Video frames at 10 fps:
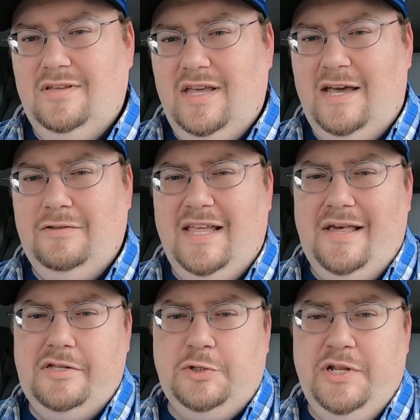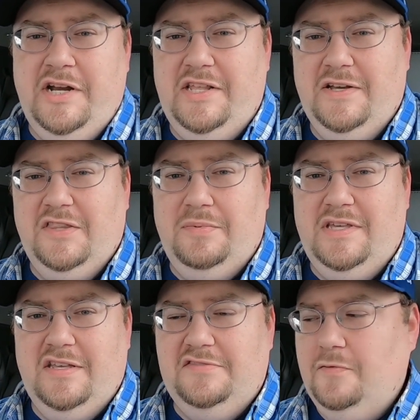Outlast Trinity on the
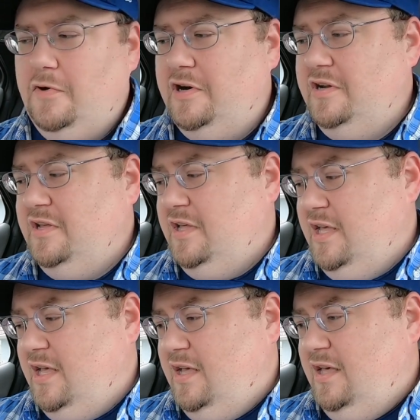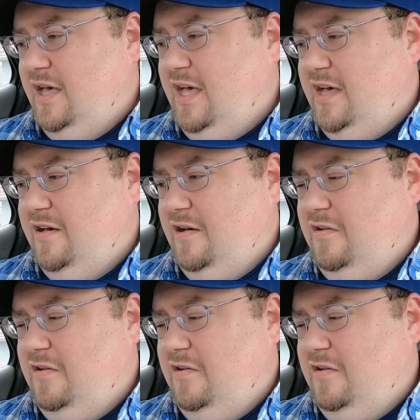PS4.